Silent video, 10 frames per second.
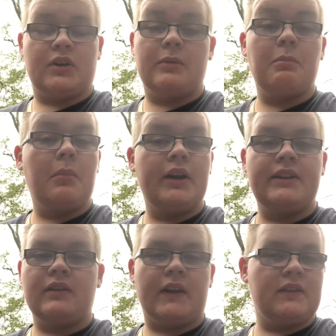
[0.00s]
Mud
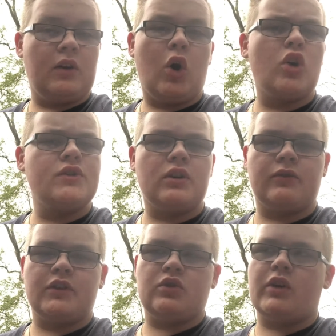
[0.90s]
to like a hard
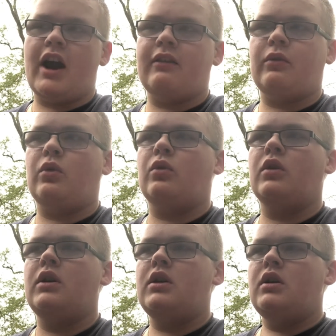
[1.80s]
surface, gravel,
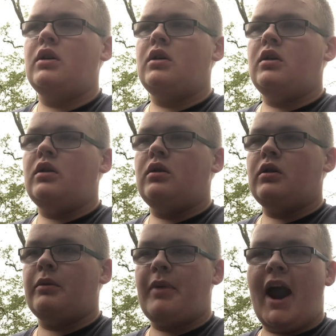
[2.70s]

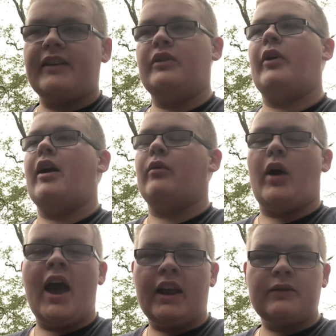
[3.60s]
compacted gravel,
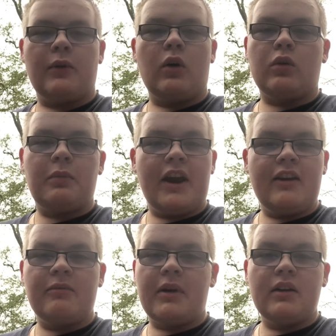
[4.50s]
asphalt,
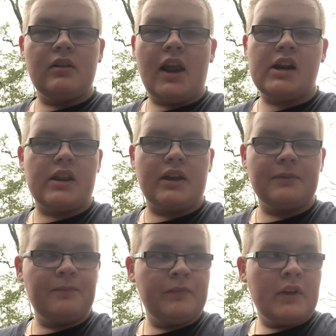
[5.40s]
pavement,
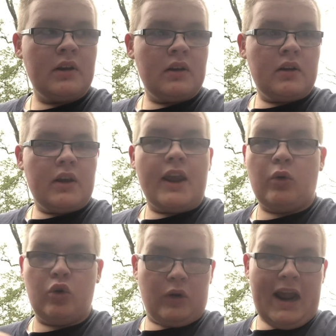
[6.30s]
anything. It'll
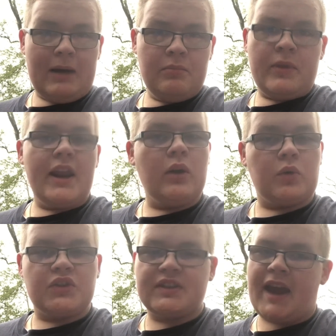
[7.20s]
grab and it'll
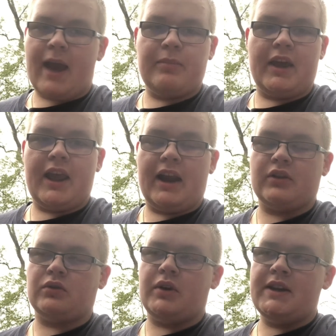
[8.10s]
snap that
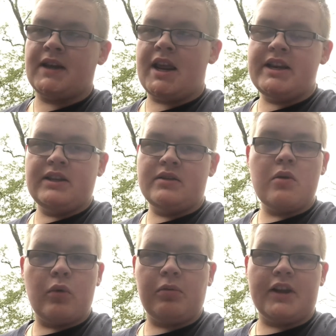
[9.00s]
axle. He said he's
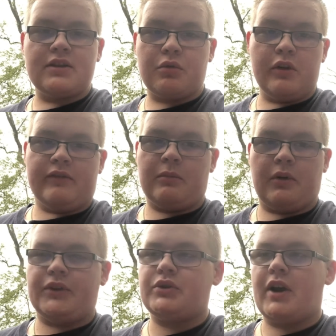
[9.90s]
replaced 3 of them on
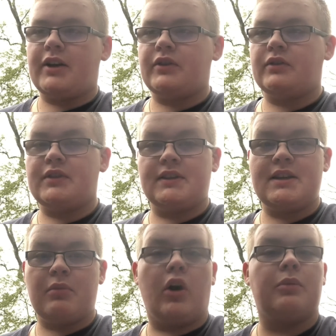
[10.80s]
this tractor since he
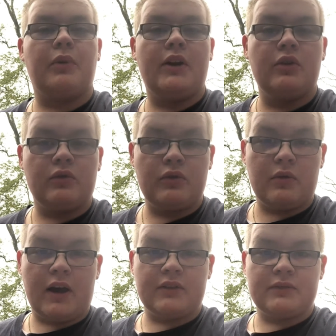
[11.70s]
bought it brand new in
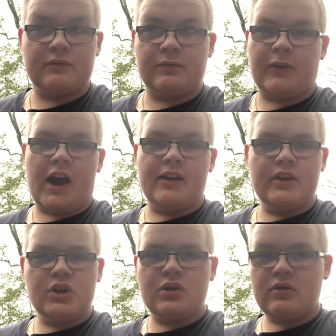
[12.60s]

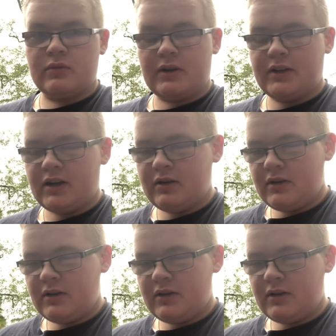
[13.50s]
2005-ish, around there.